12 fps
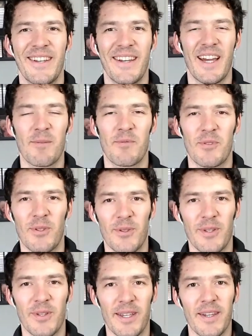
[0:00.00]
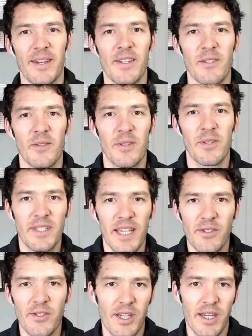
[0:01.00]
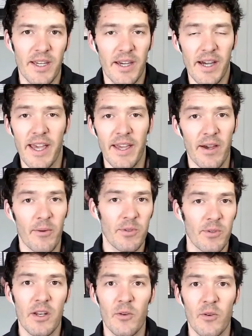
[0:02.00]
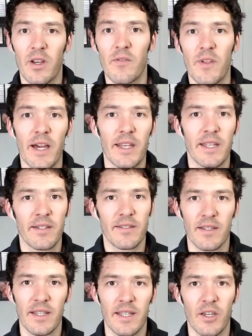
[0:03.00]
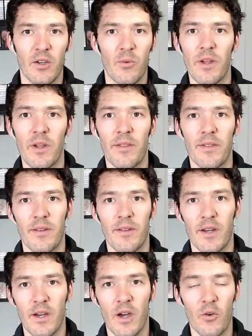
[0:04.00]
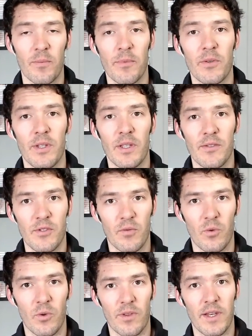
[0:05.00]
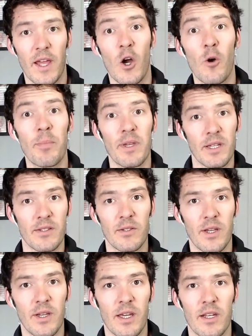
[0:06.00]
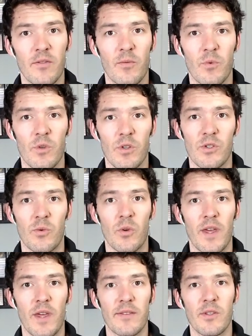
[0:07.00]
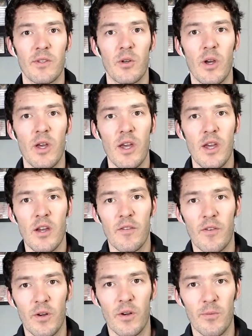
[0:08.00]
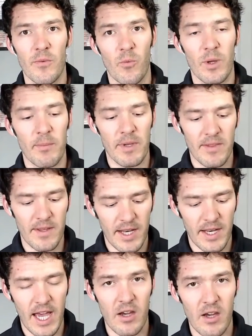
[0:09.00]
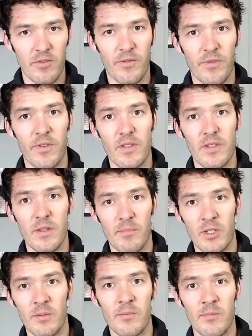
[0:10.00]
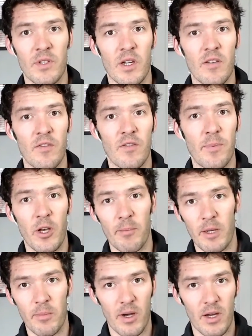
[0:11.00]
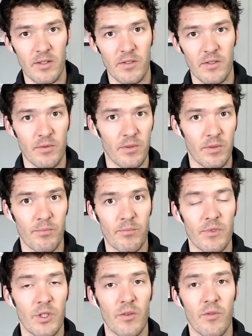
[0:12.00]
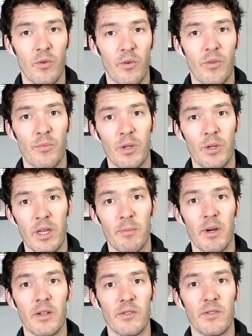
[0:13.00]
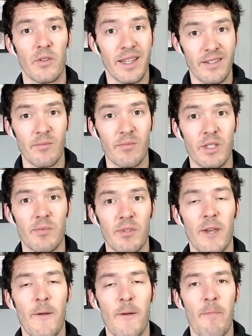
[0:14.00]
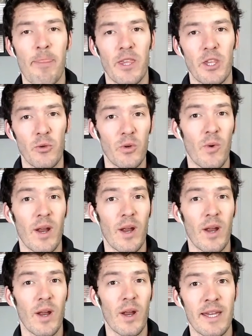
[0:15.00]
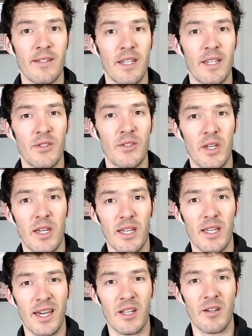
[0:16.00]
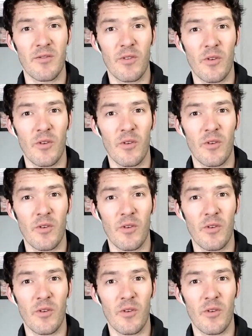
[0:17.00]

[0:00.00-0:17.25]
Absolutely. So the DHEA, I was not aware of that. Its link with autoimmunity and so forth, and helping to kind of restore that. So for women that have the symptoms of perimenopause and so forth, premenopausal-like symptoms, you would recommend DHEA kind of